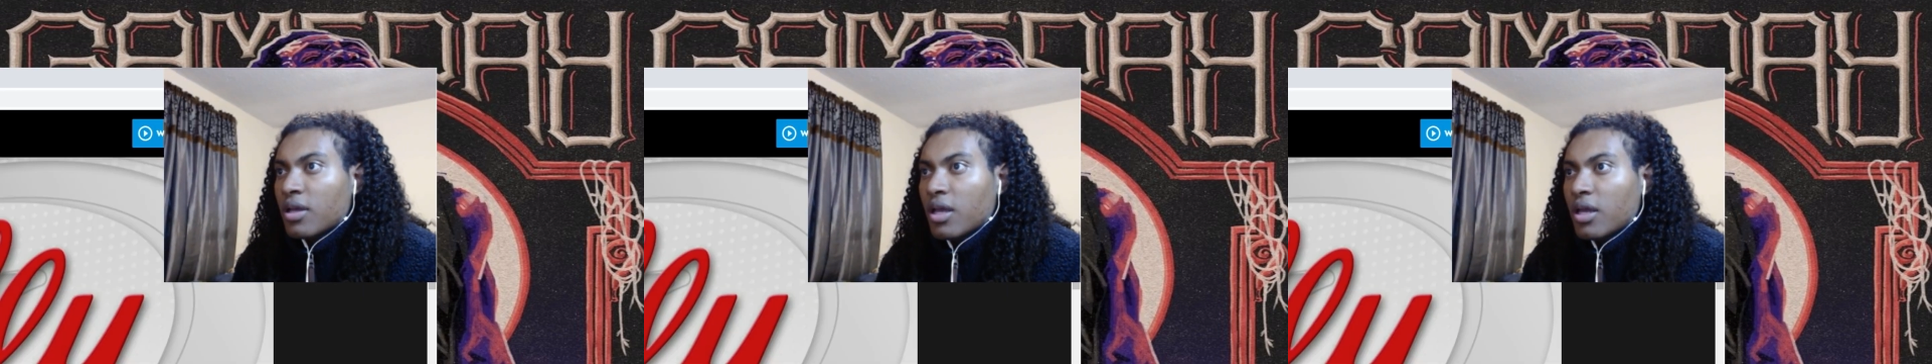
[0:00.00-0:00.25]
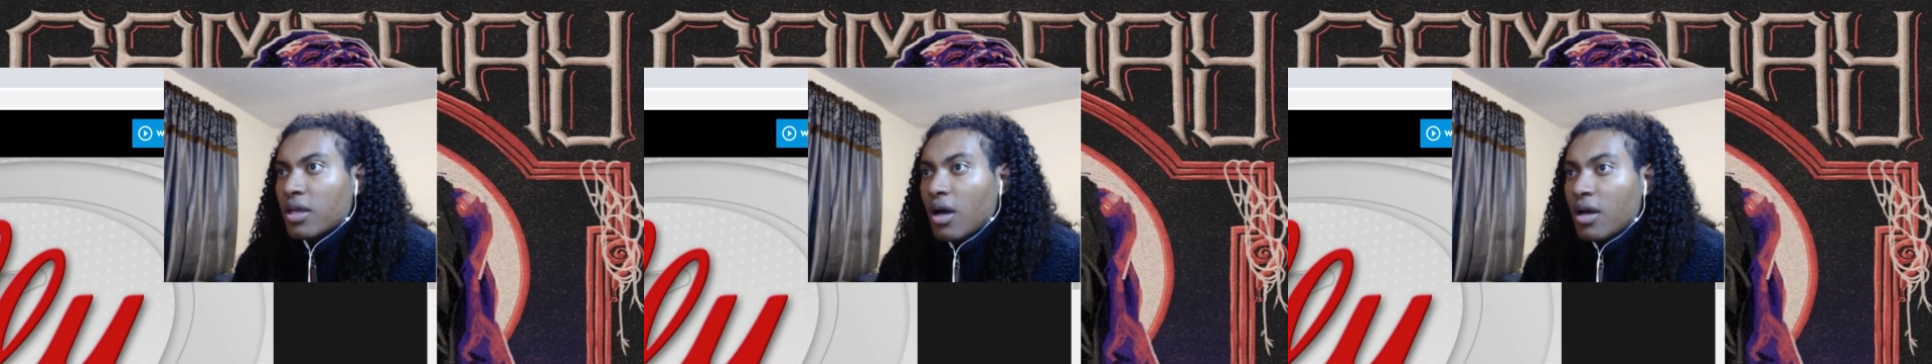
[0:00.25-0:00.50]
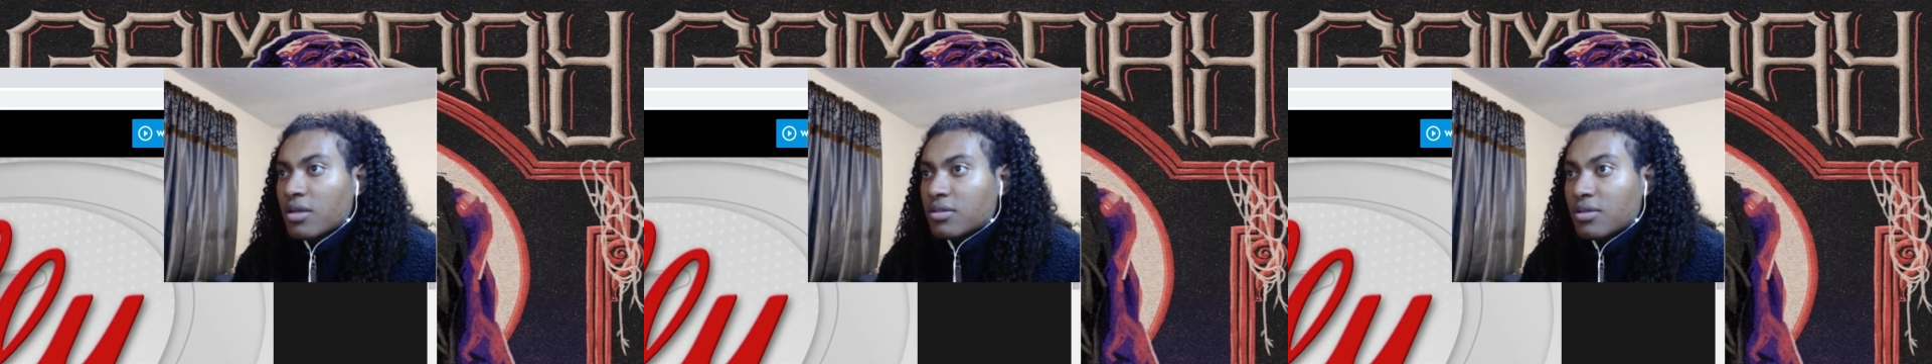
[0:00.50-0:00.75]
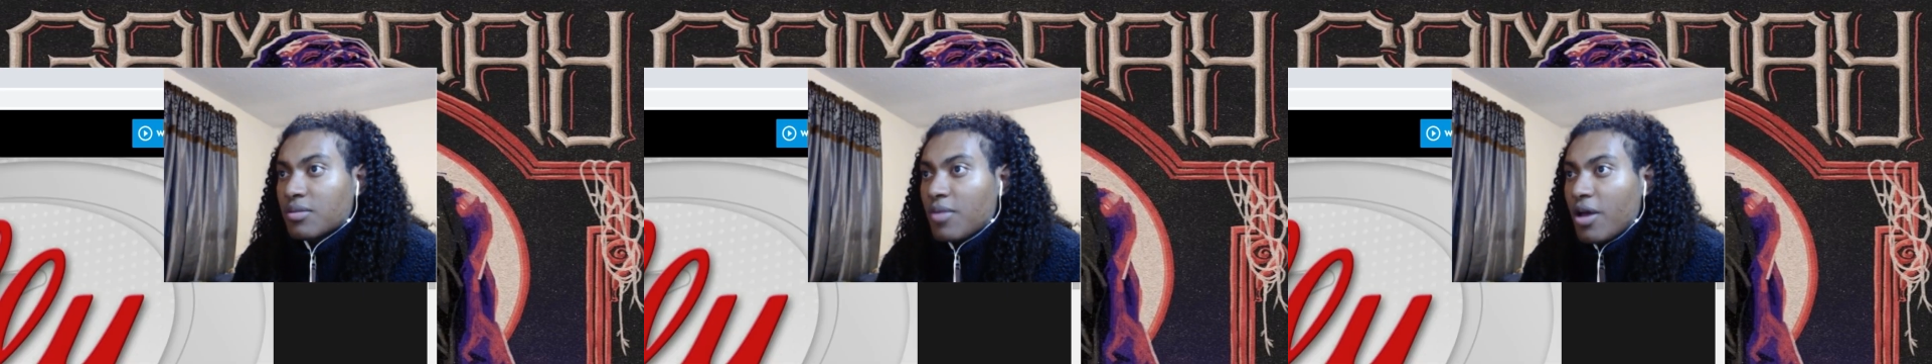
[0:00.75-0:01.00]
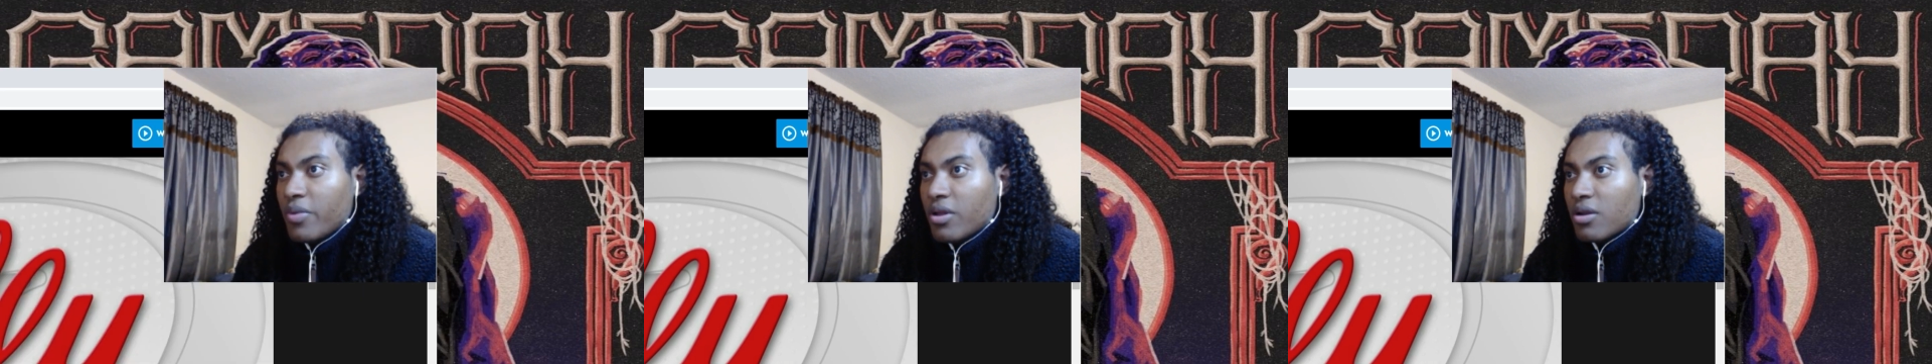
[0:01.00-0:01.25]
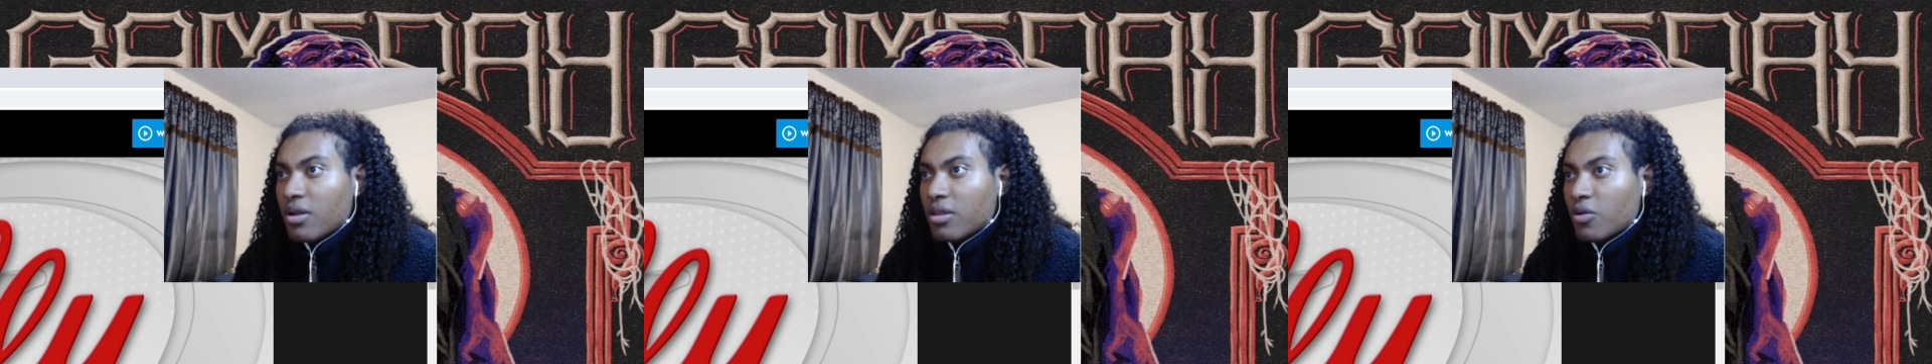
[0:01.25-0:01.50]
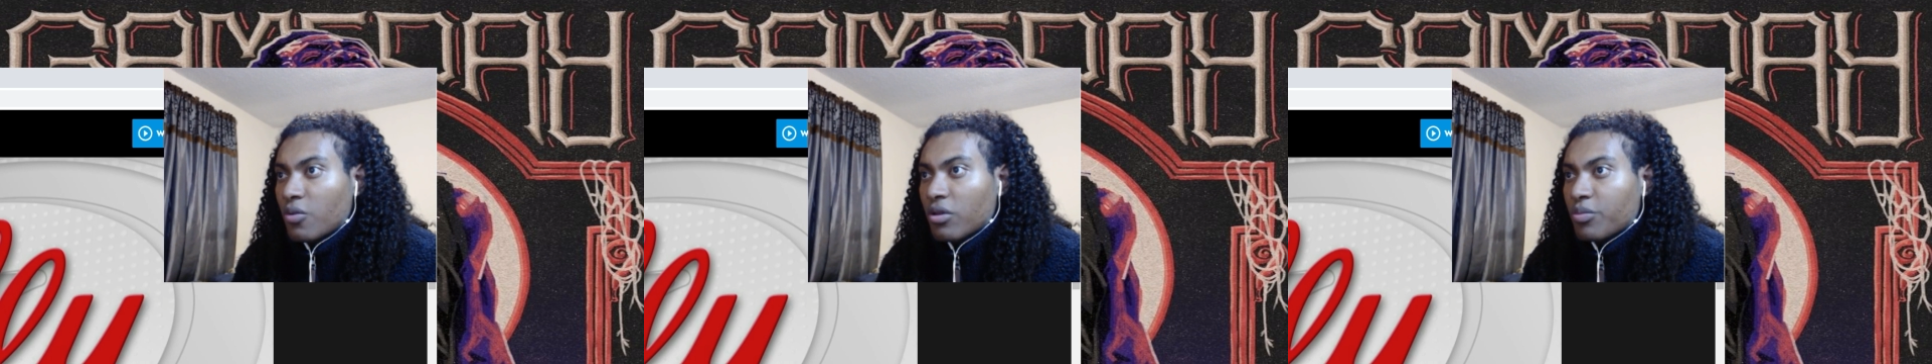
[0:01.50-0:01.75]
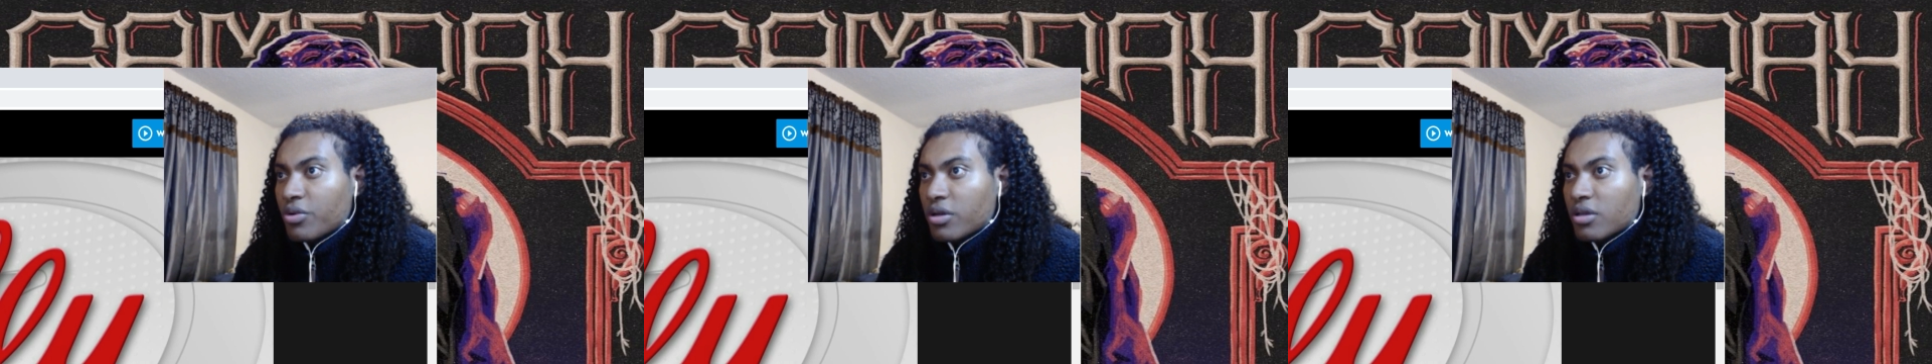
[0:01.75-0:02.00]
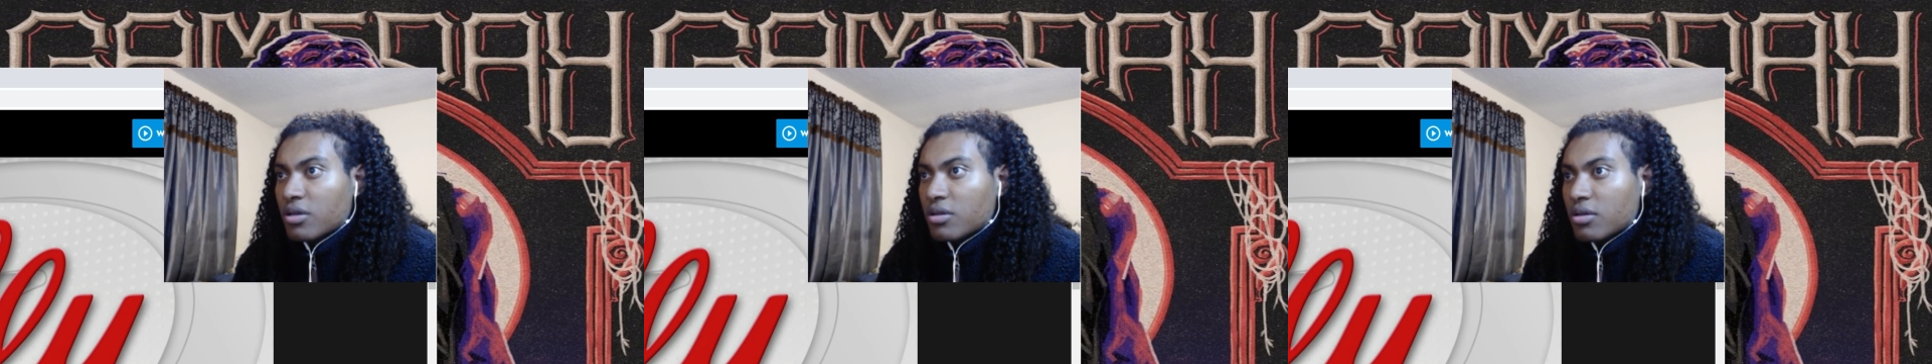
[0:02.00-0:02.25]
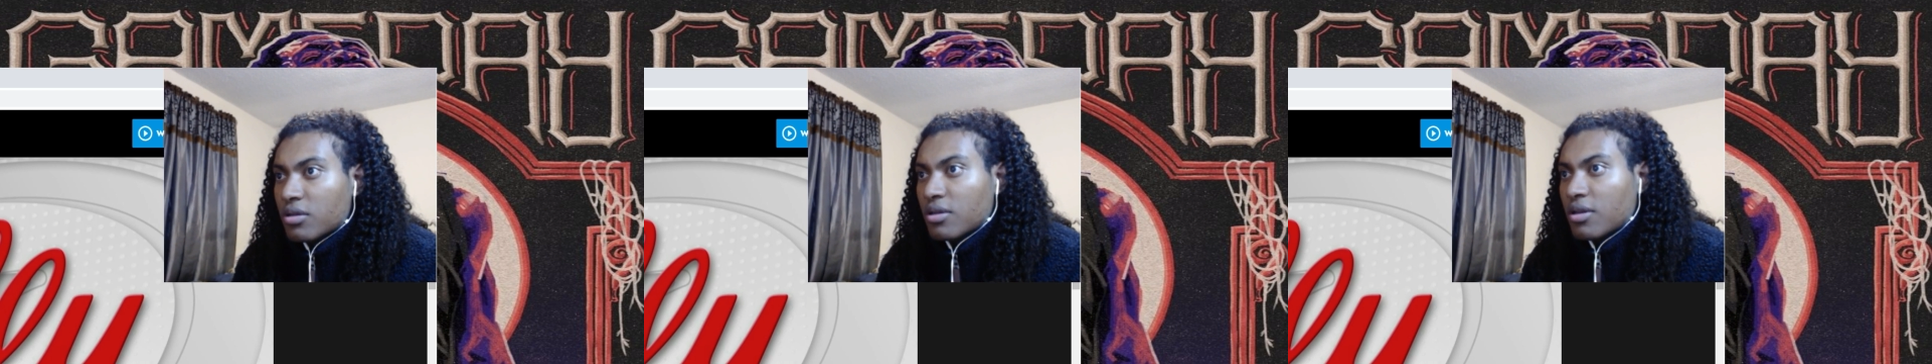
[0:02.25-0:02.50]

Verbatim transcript: And honestly, in my opinion, I think we look pretty good.